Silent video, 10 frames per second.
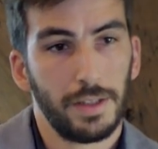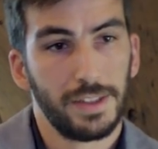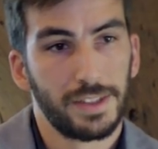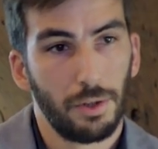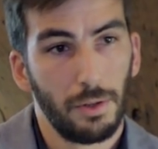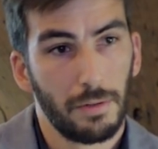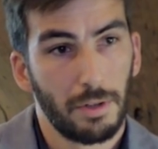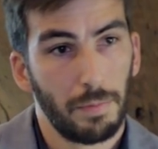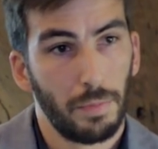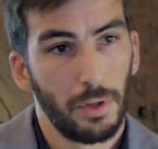This whole
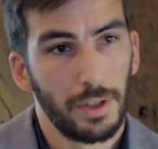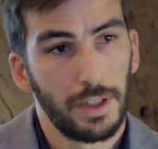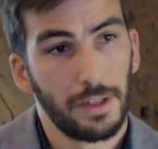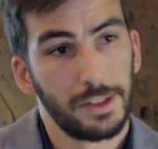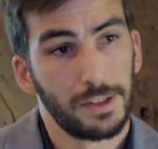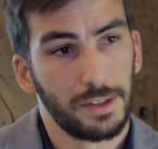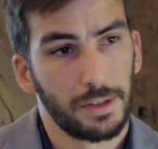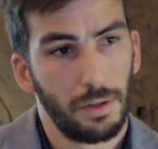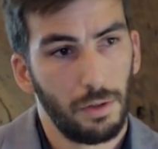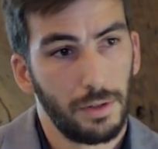reporter is
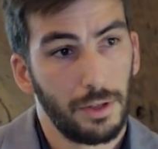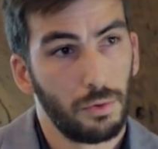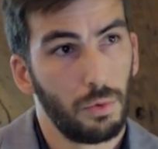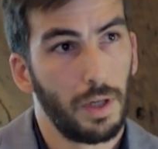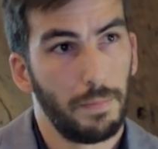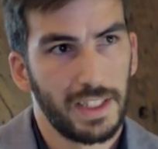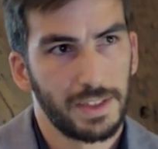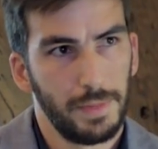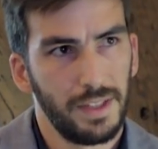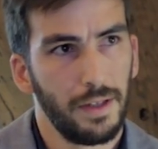cloned into a
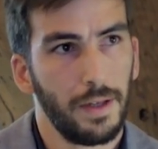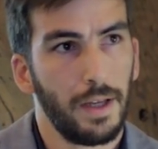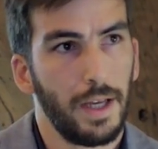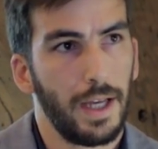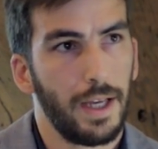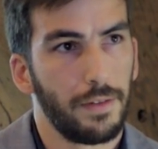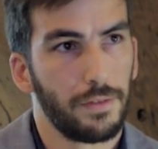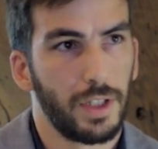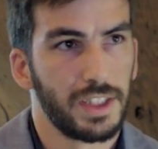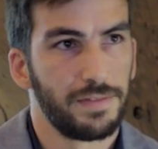plasmid
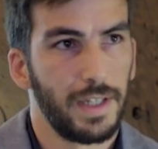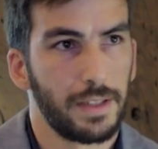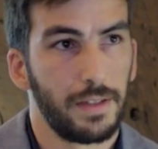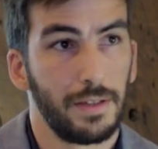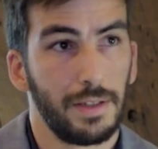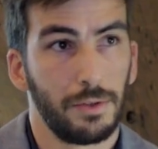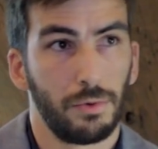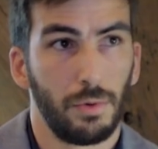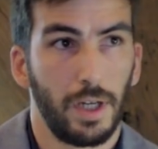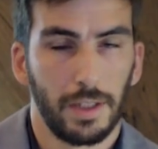and transfected
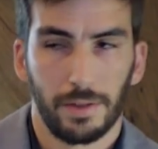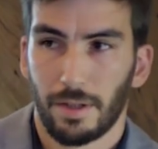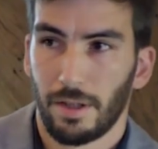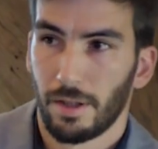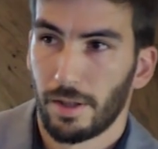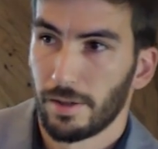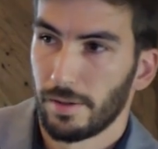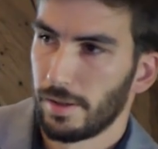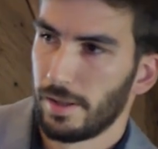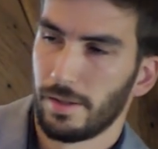into
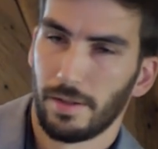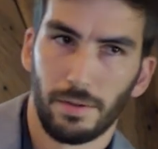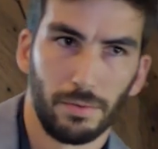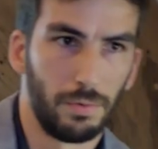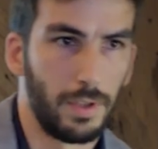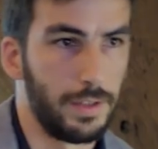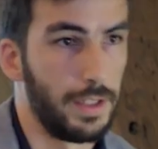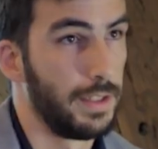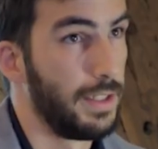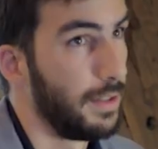
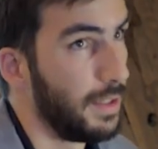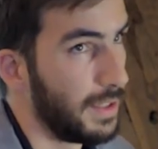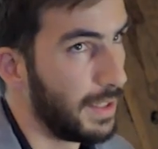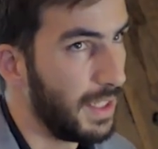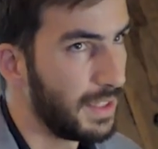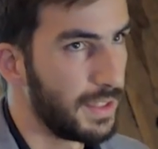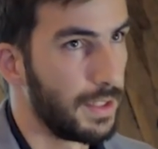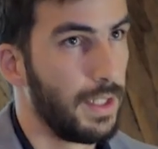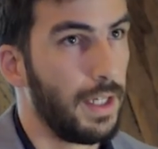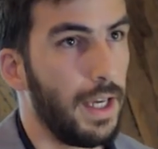HEC293 T cells.